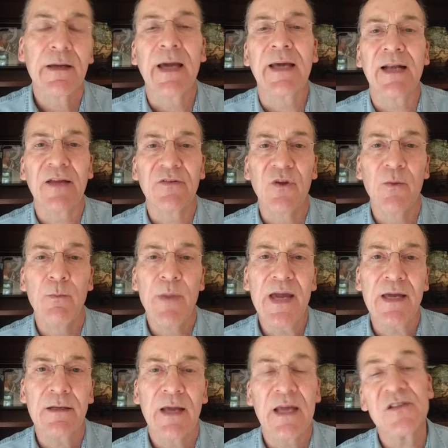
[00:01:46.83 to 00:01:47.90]
and on
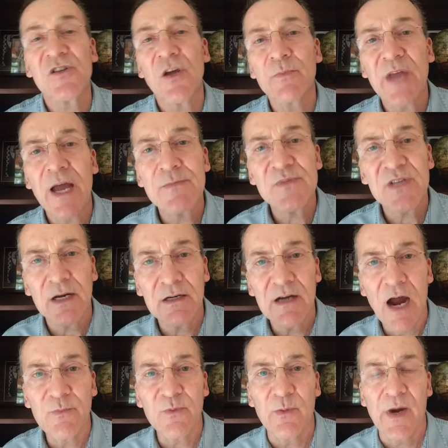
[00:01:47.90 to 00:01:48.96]
debate and sometimes on
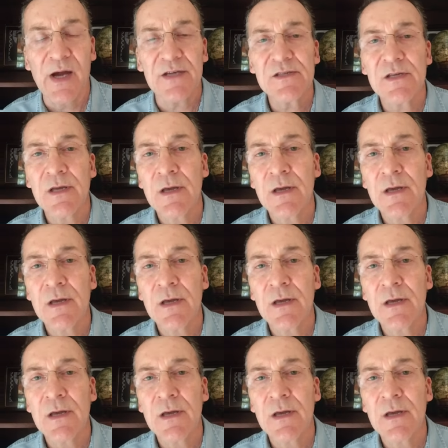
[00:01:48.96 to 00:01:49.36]
compromise.